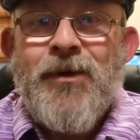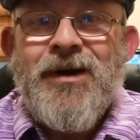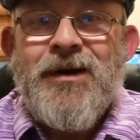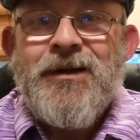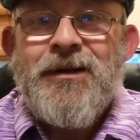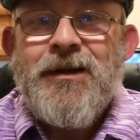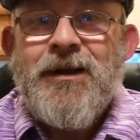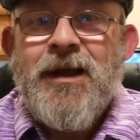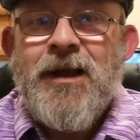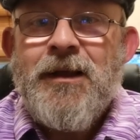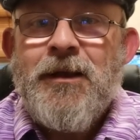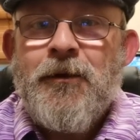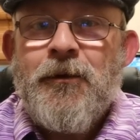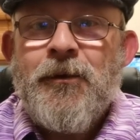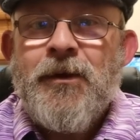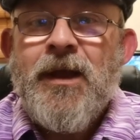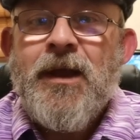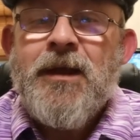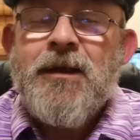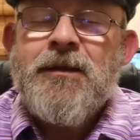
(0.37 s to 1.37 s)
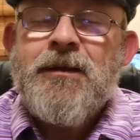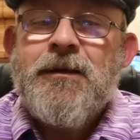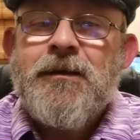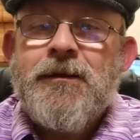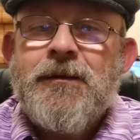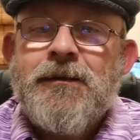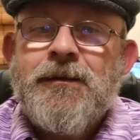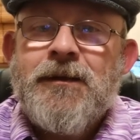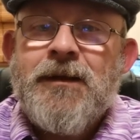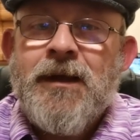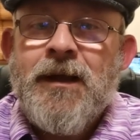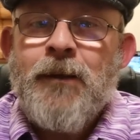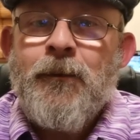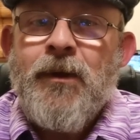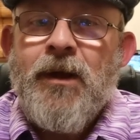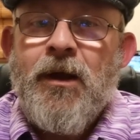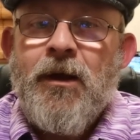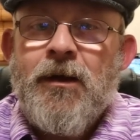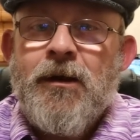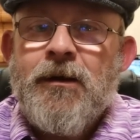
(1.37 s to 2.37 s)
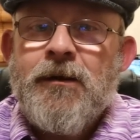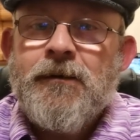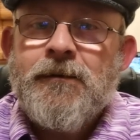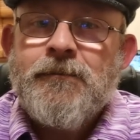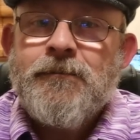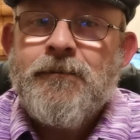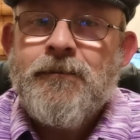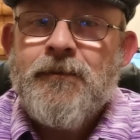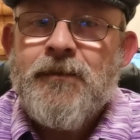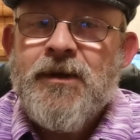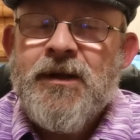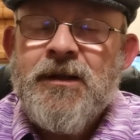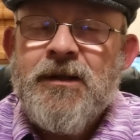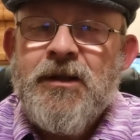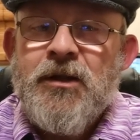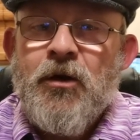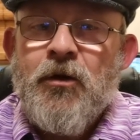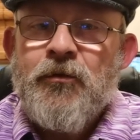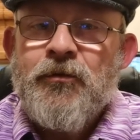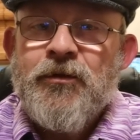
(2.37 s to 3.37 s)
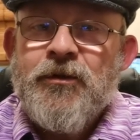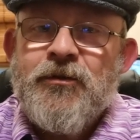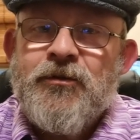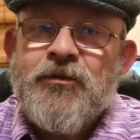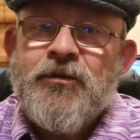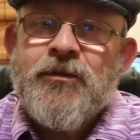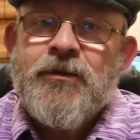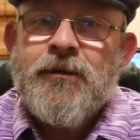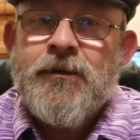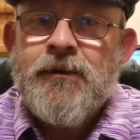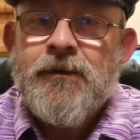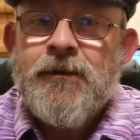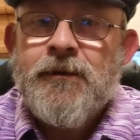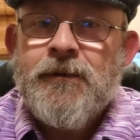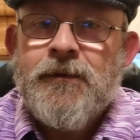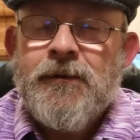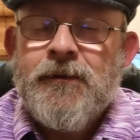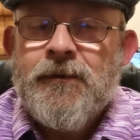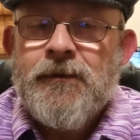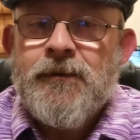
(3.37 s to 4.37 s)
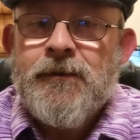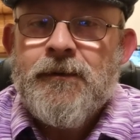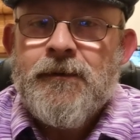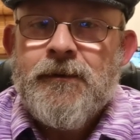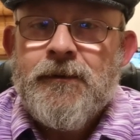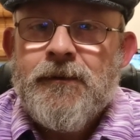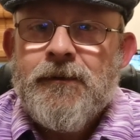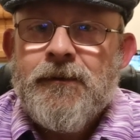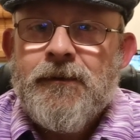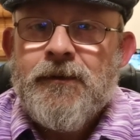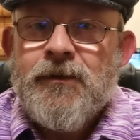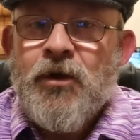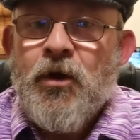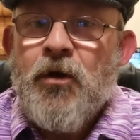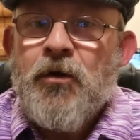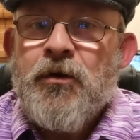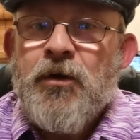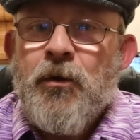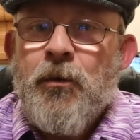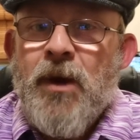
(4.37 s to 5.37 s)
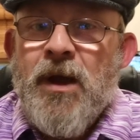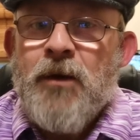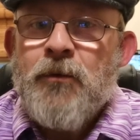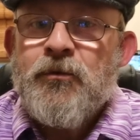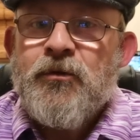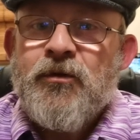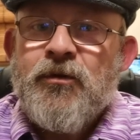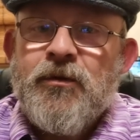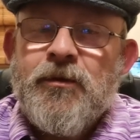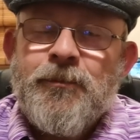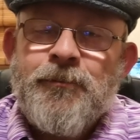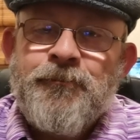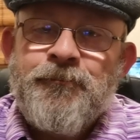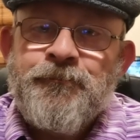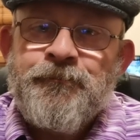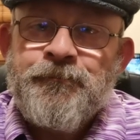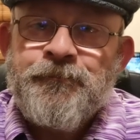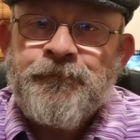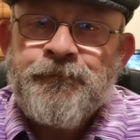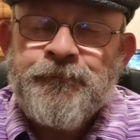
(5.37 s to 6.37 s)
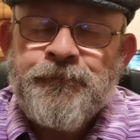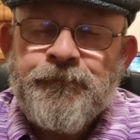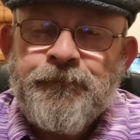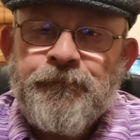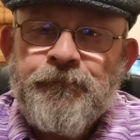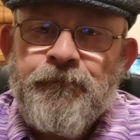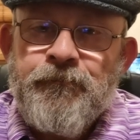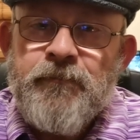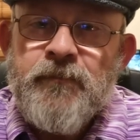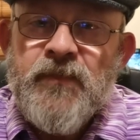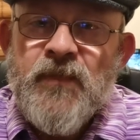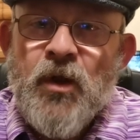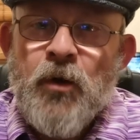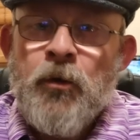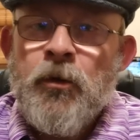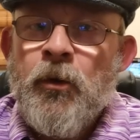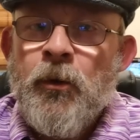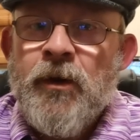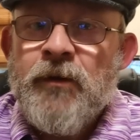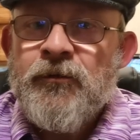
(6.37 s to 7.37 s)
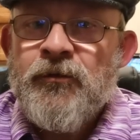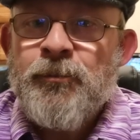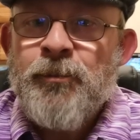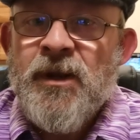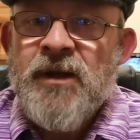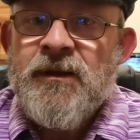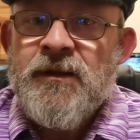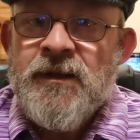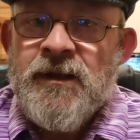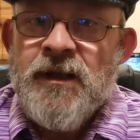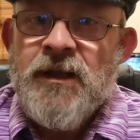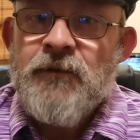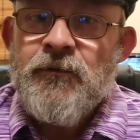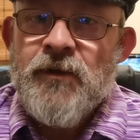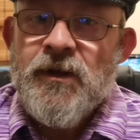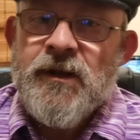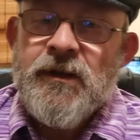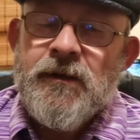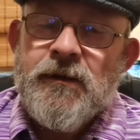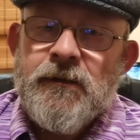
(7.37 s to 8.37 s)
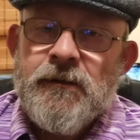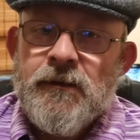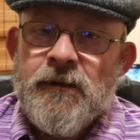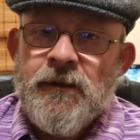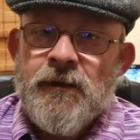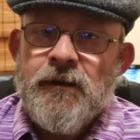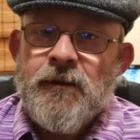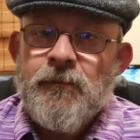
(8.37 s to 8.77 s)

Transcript: Well, hello again. Here we are in the office. Can't go out. Although I've spent the evening